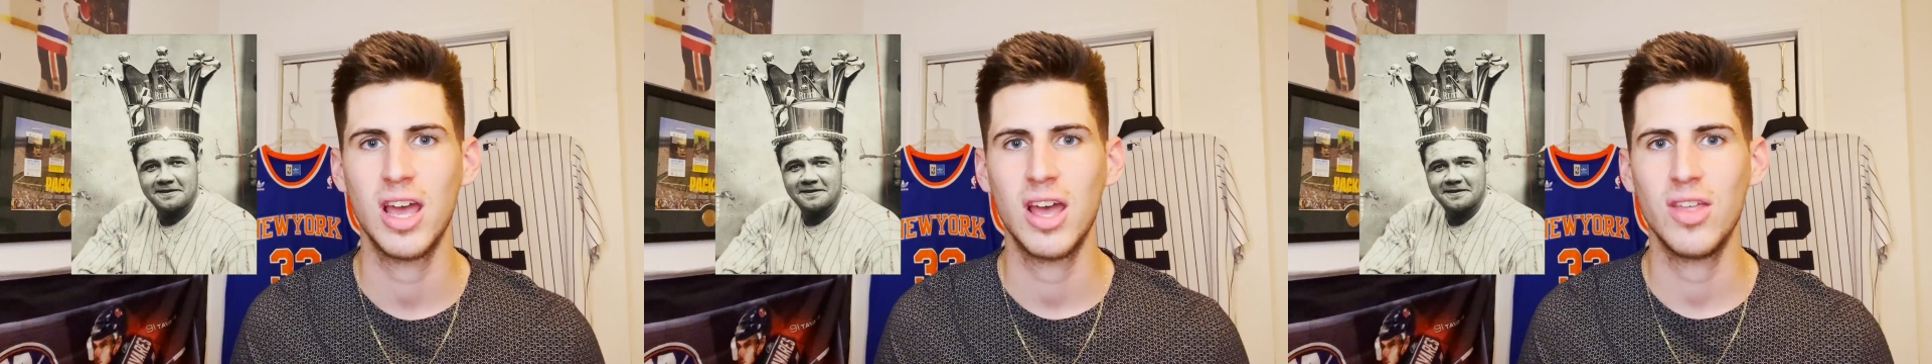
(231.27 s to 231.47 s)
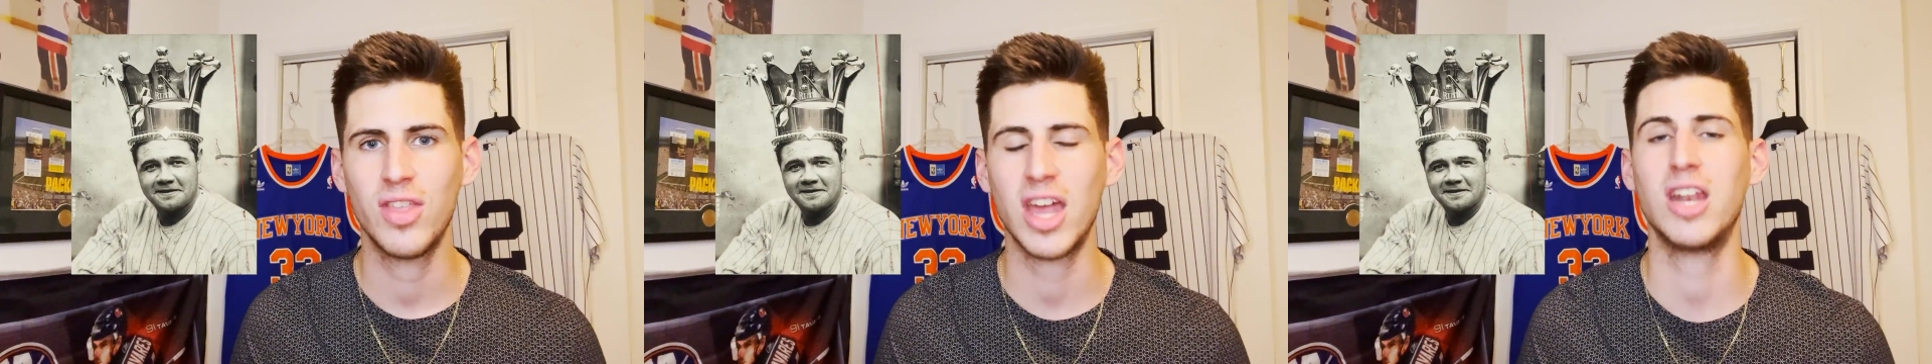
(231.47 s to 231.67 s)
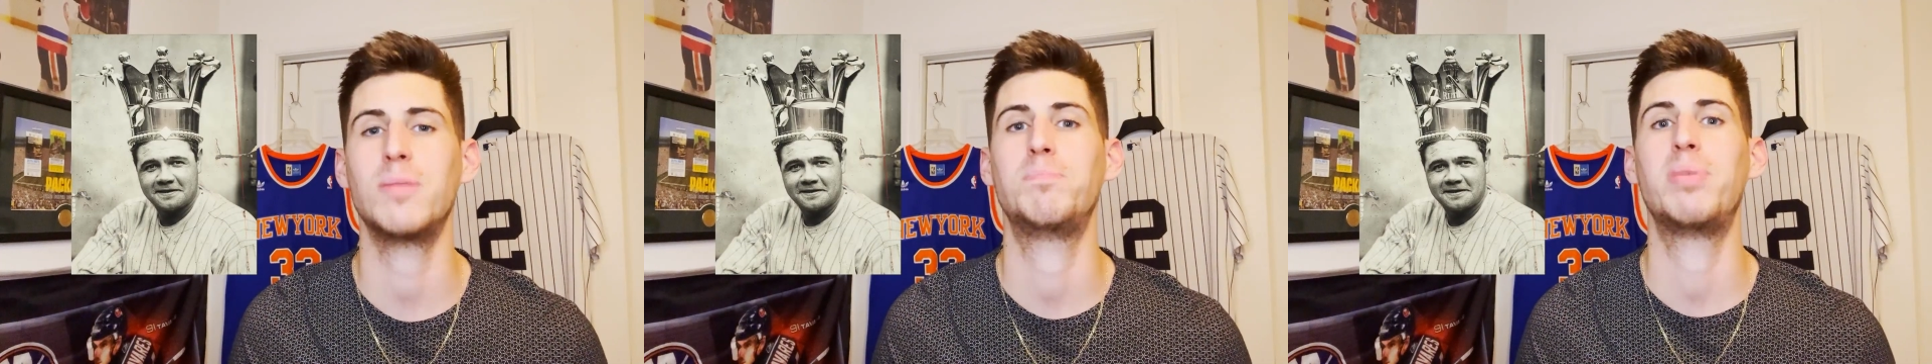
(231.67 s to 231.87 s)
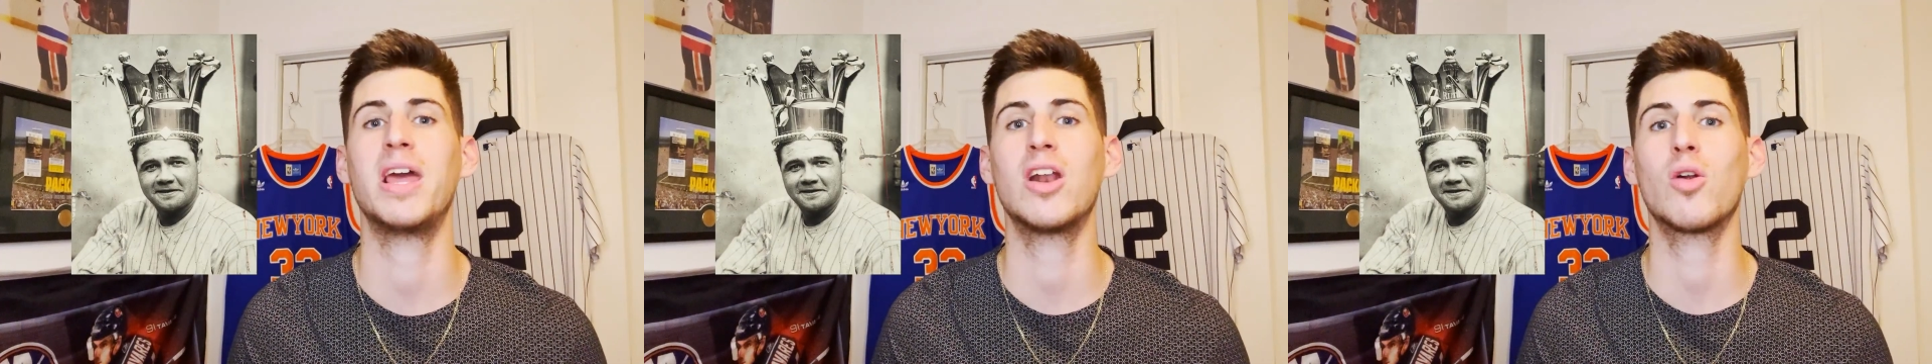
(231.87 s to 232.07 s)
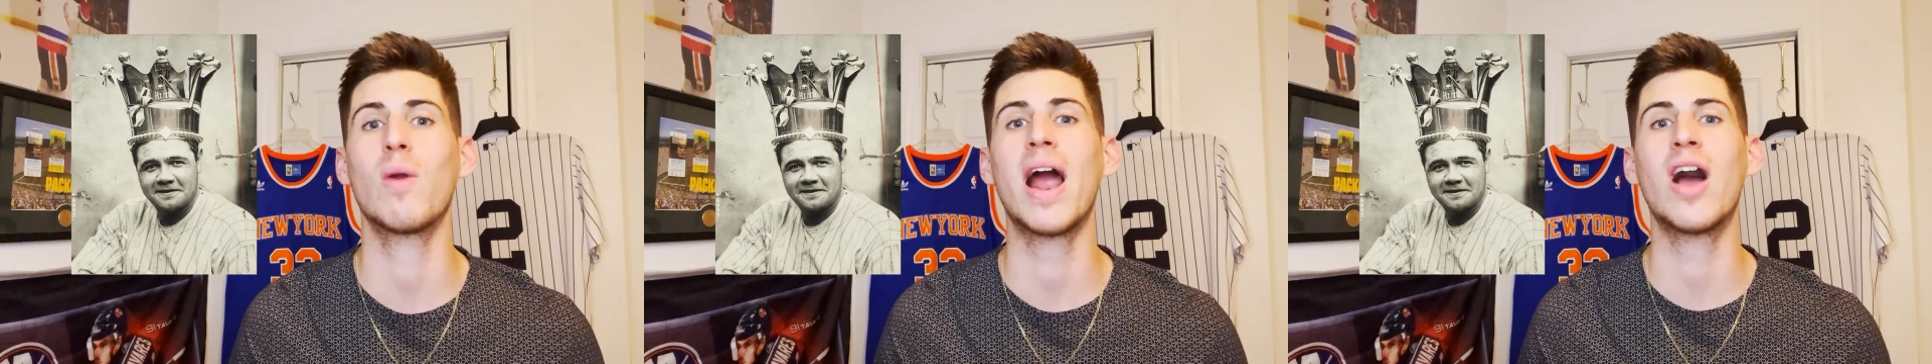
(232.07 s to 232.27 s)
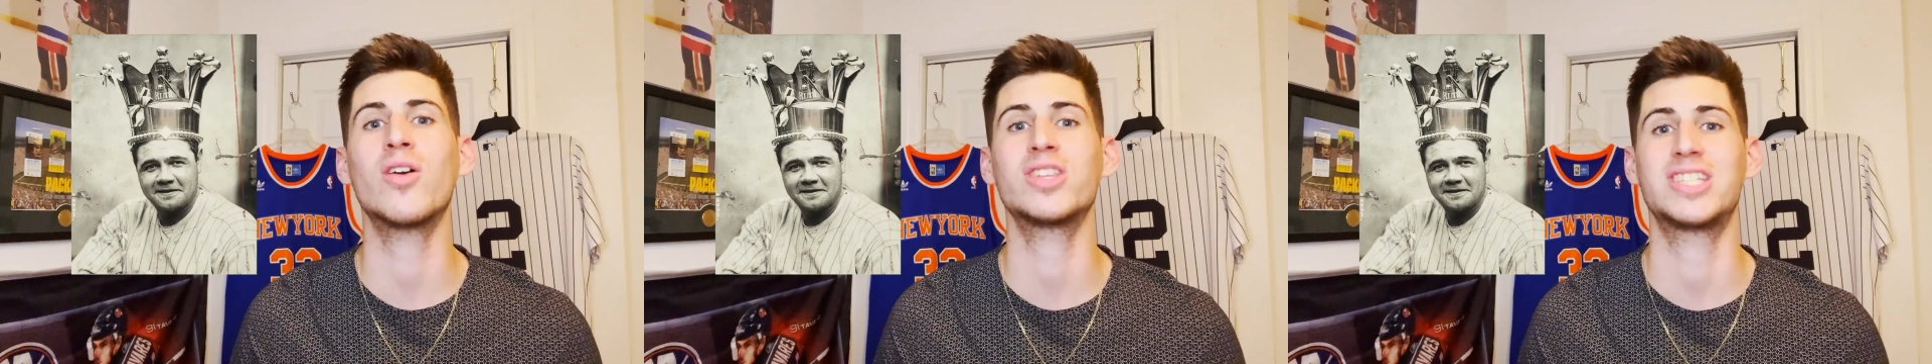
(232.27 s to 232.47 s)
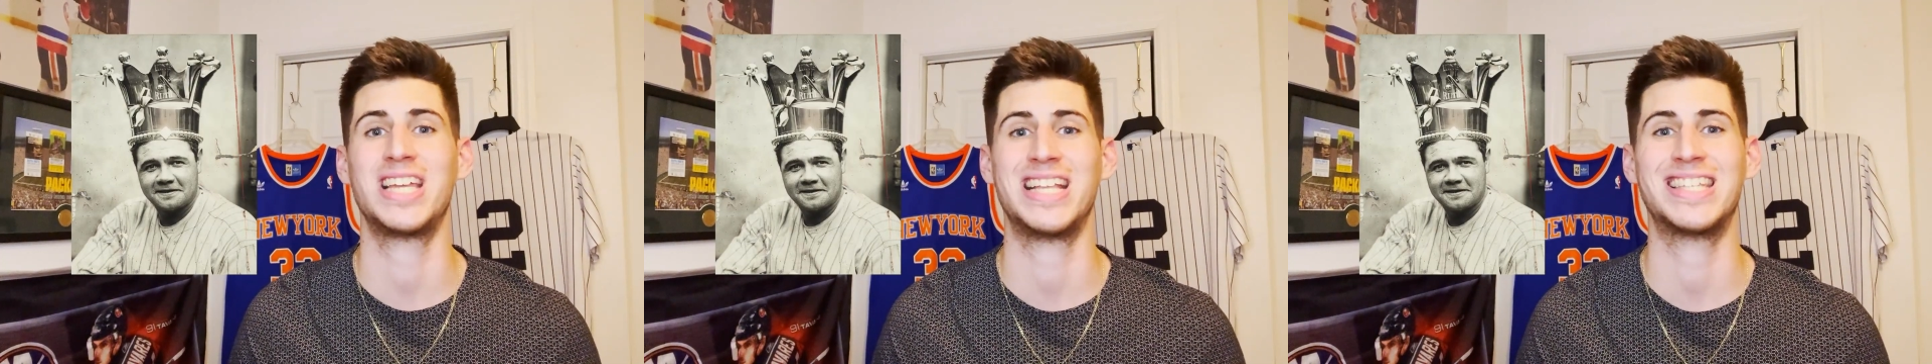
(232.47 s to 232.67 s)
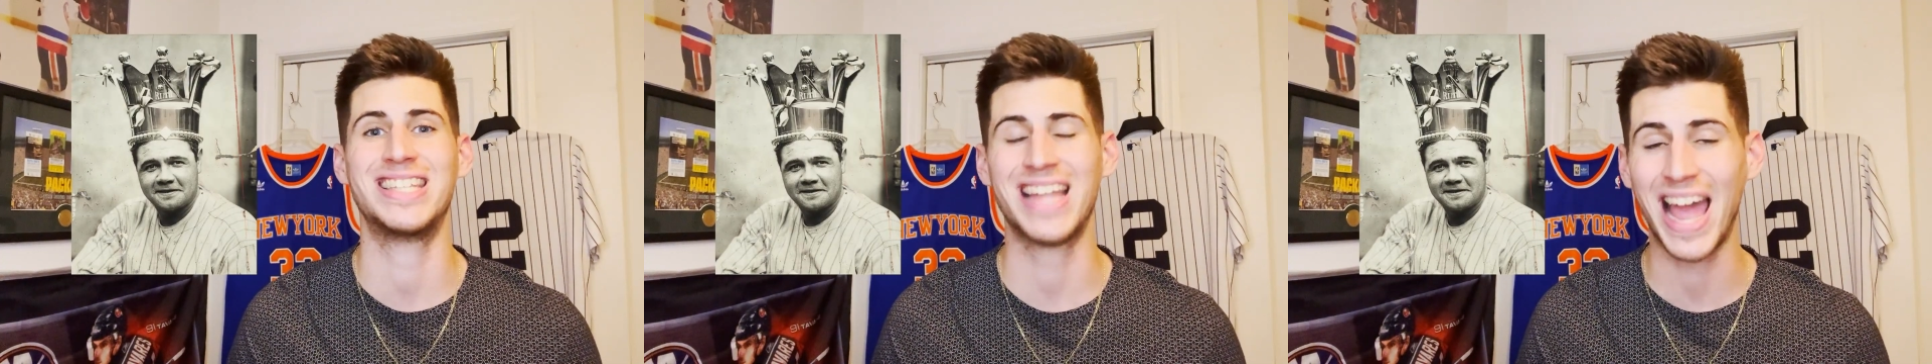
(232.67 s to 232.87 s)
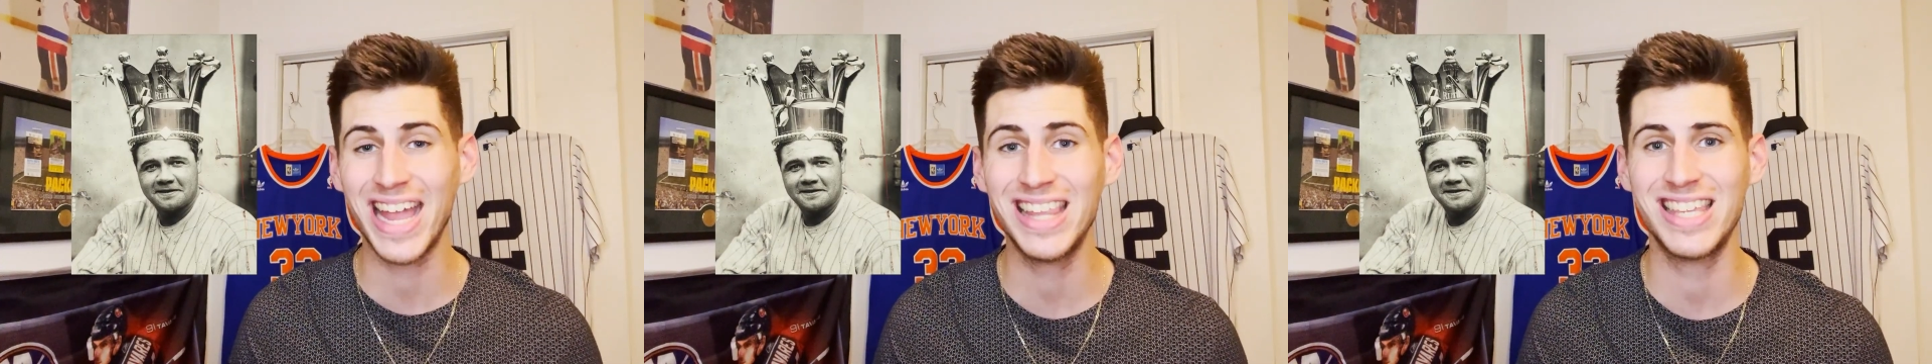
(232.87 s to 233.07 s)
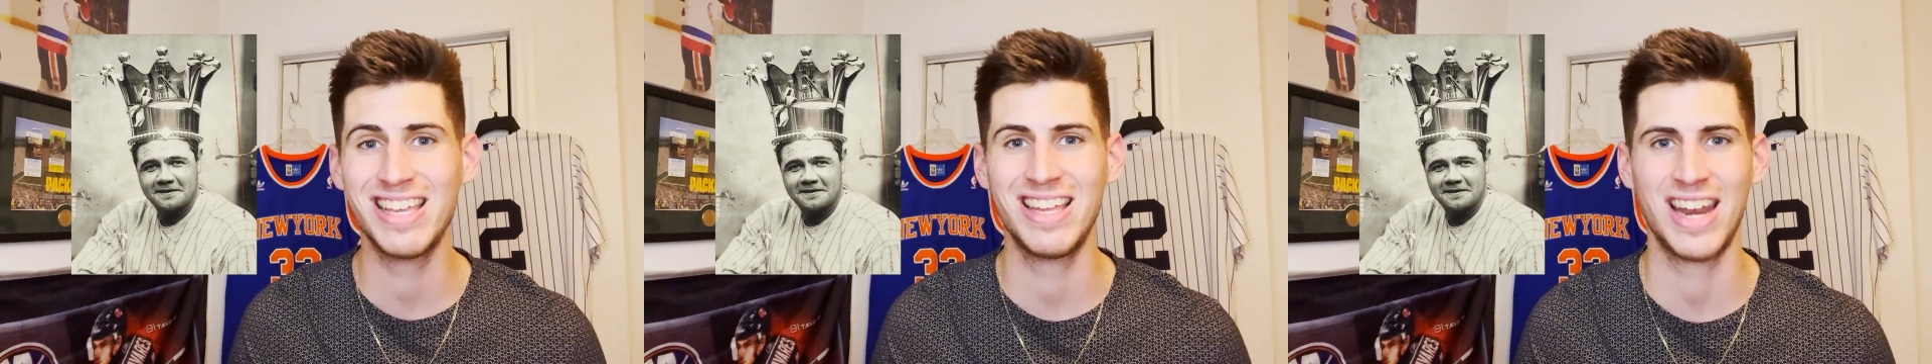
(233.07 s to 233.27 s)
that had been around since
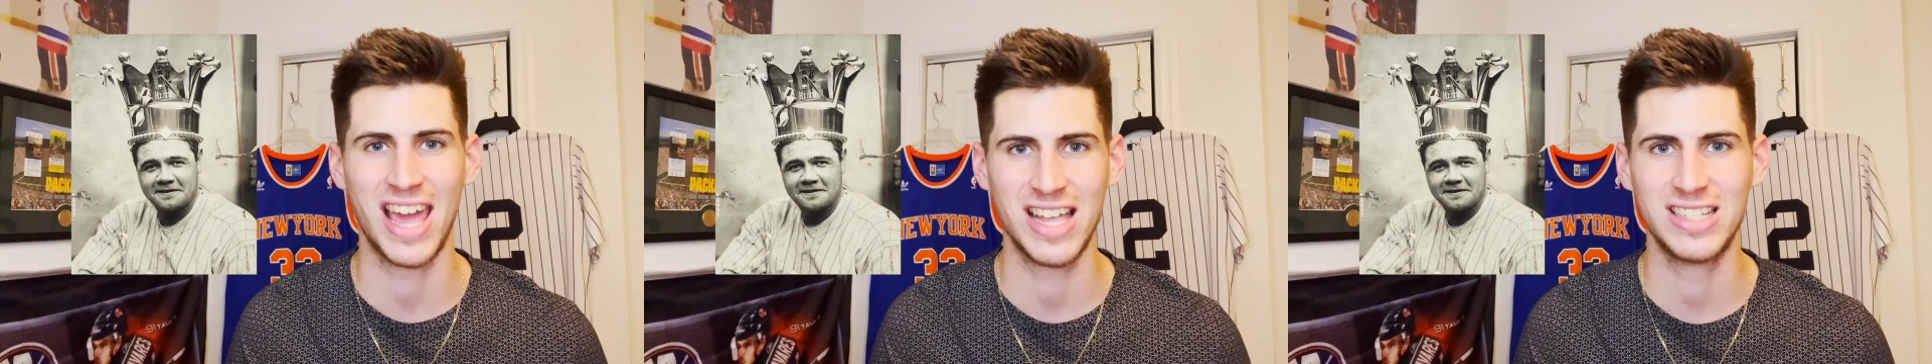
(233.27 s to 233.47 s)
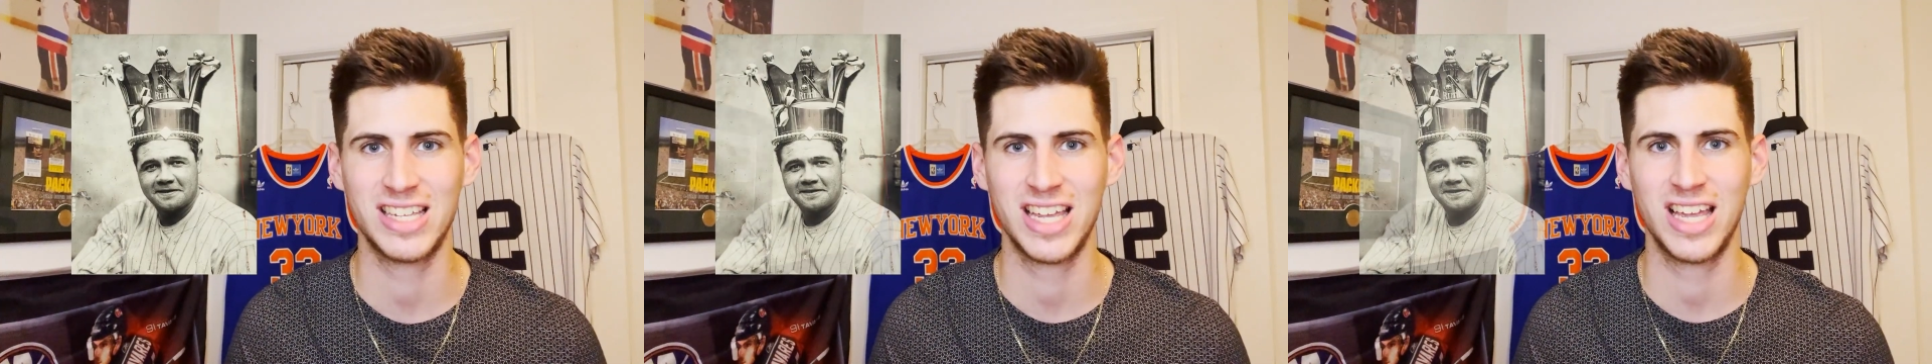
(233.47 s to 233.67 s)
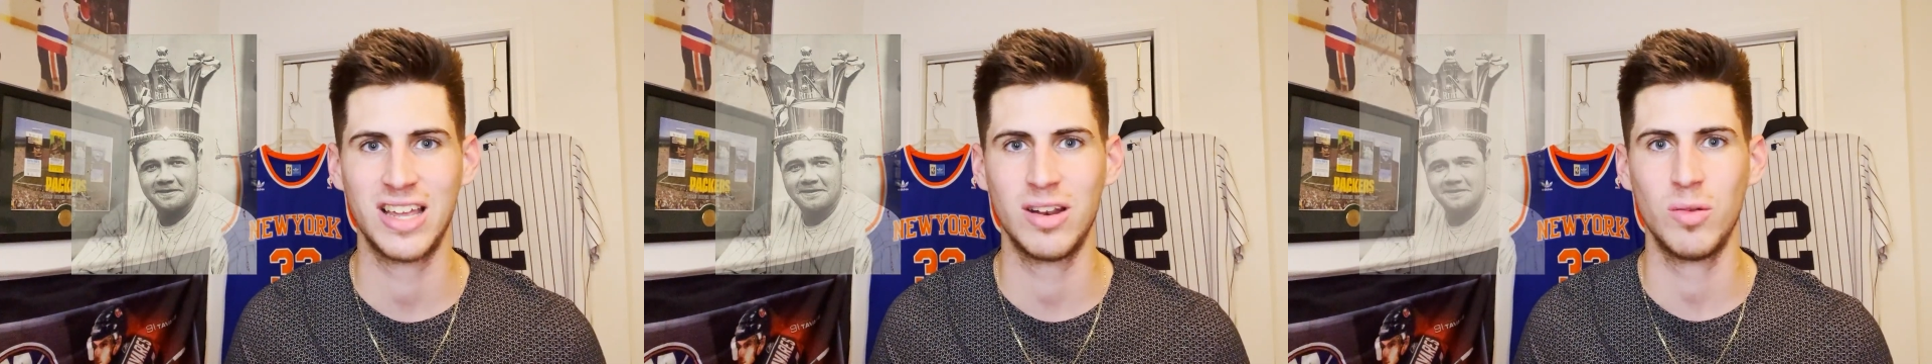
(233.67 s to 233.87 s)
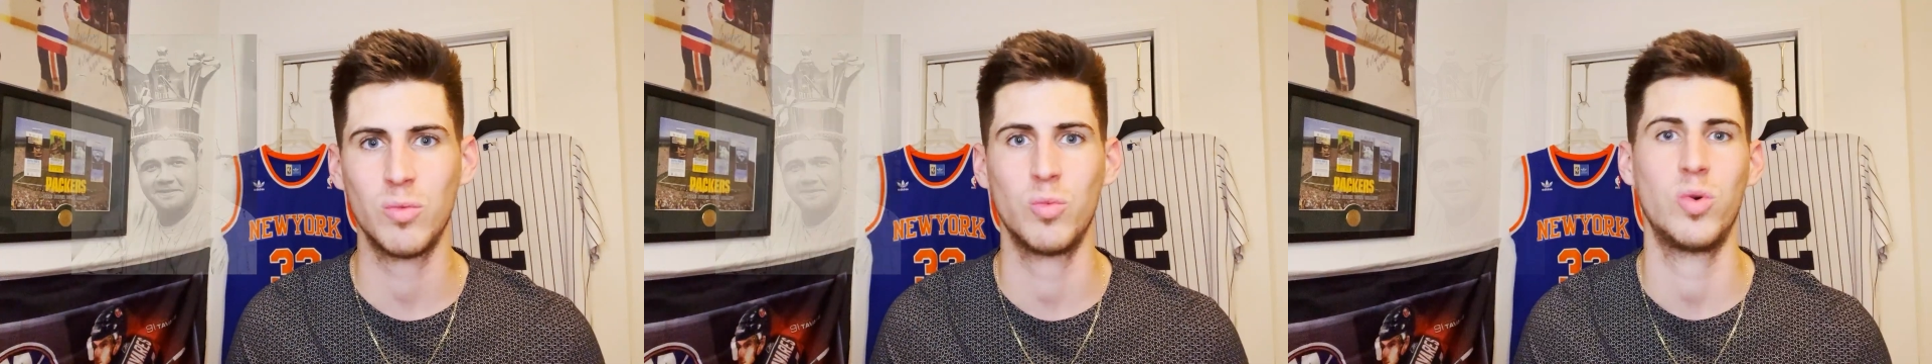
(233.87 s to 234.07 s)
1918,